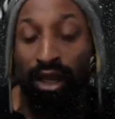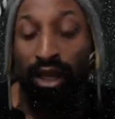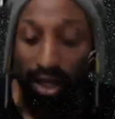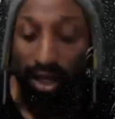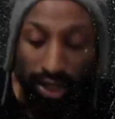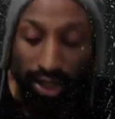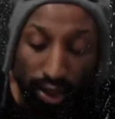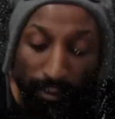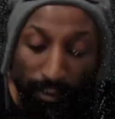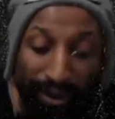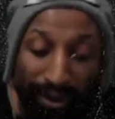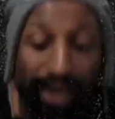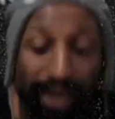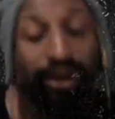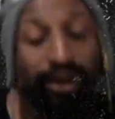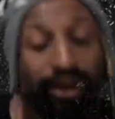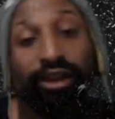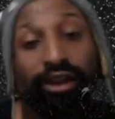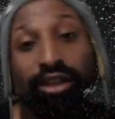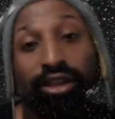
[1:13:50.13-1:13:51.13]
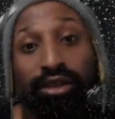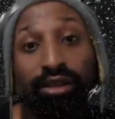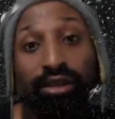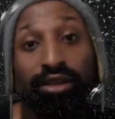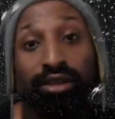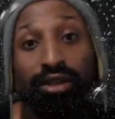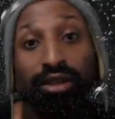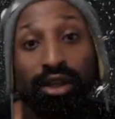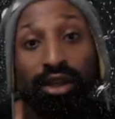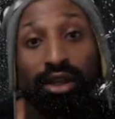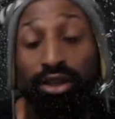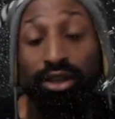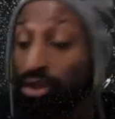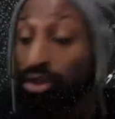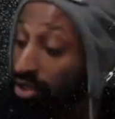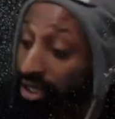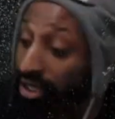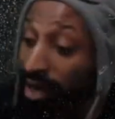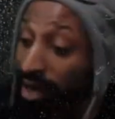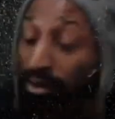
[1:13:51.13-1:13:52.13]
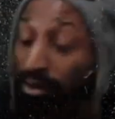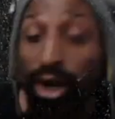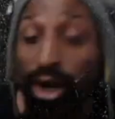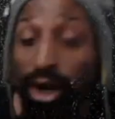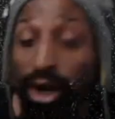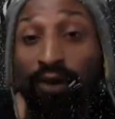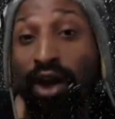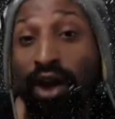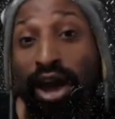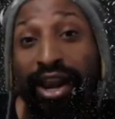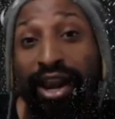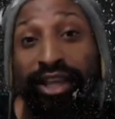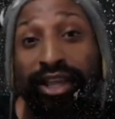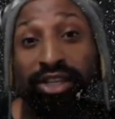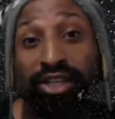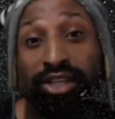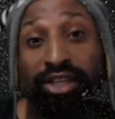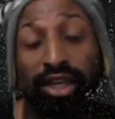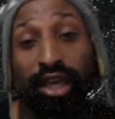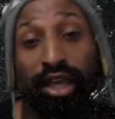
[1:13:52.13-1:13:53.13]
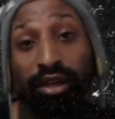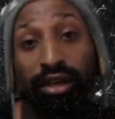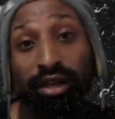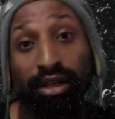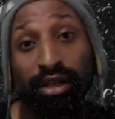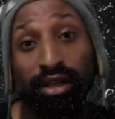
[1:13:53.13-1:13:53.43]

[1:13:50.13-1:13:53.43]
You a parent. You can step right over all that shit.